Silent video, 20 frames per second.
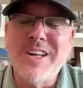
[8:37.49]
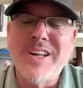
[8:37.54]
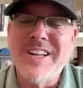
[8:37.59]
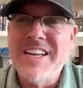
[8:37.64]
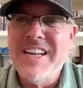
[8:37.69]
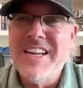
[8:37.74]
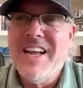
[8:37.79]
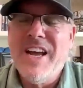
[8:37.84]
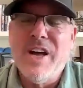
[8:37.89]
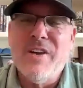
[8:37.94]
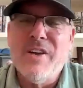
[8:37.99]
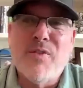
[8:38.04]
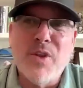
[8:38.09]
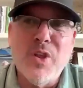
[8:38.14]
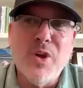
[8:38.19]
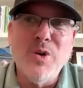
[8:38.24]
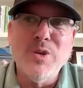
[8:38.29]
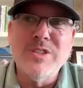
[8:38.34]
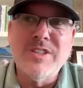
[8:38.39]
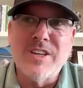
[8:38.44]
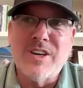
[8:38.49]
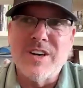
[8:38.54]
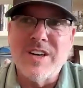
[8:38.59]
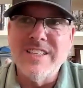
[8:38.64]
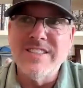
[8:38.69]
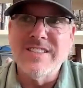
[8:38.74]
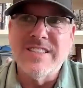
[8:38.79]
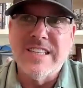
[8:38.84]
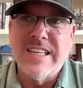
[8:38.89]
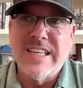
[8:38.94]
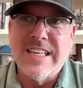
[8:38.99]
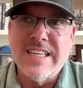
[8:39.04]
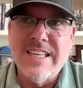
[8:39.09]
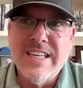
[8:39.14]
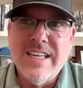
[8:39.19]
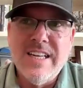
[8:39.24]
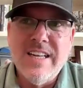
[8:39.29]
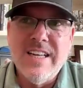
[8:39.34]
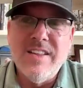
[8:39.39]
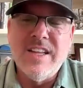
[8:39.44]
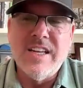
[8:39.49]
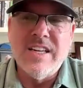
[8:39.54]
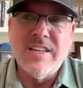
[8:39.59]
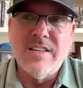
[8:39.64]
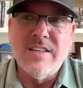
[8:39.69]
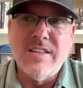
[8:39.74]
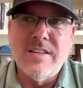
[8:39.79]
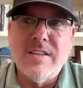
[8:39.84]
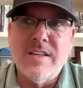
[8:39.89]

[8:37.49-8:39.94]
And for those that are listening that,